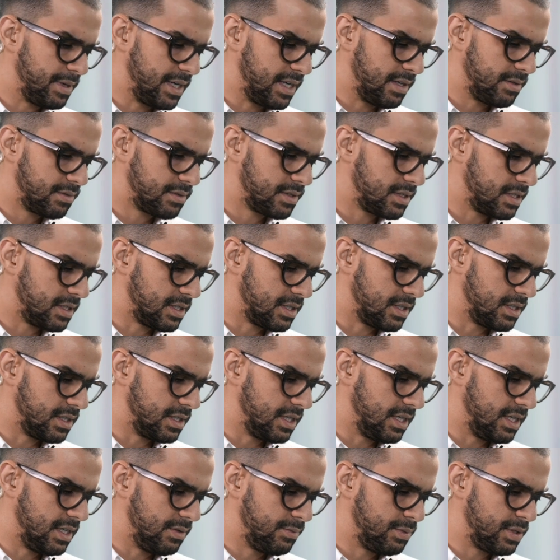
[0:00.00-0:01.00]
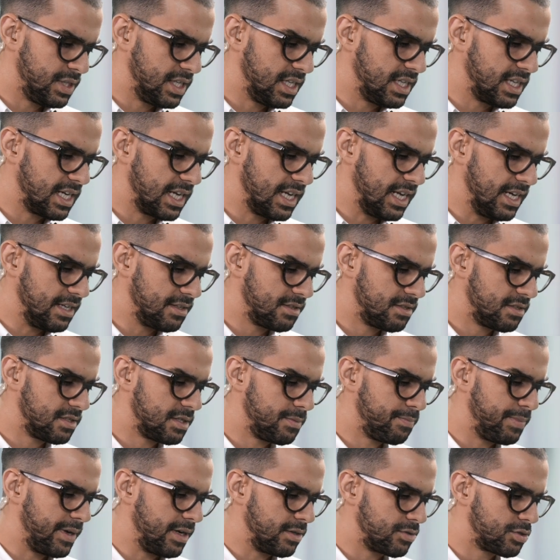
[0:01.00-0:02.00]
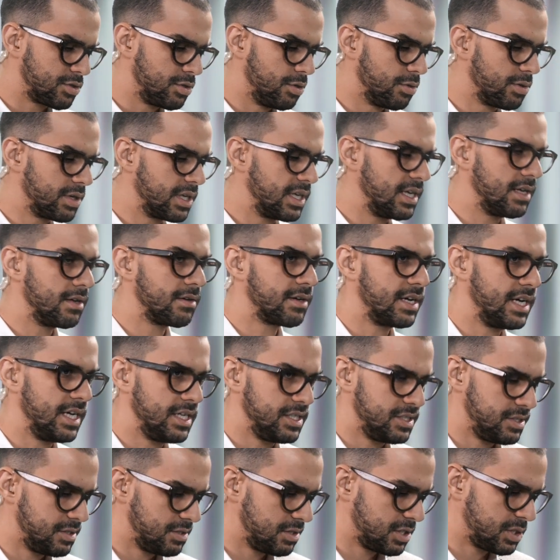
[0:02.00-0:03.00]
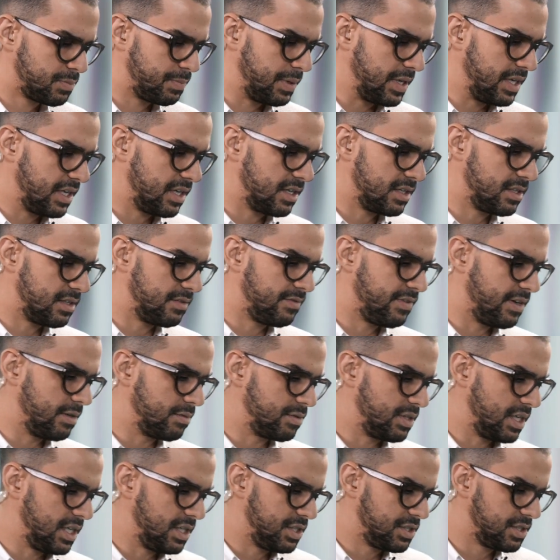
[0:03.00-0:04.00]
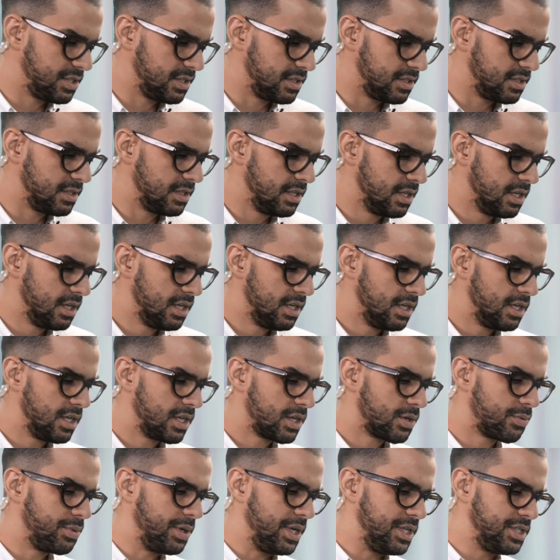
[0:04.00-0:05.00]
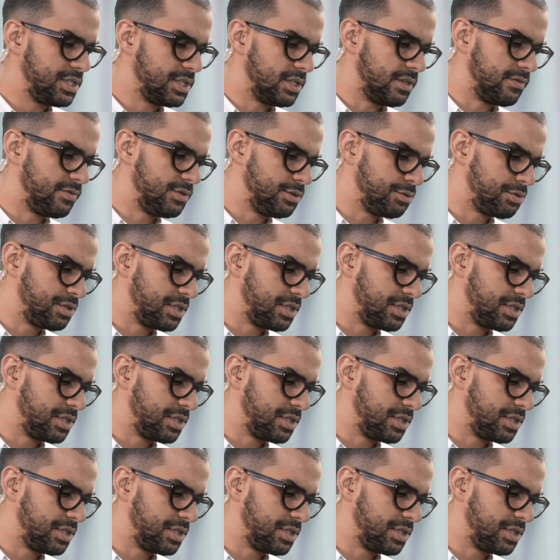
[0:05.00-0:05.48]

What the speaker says: about, we didn't get answers about token allocation, spending on the foundation, creation of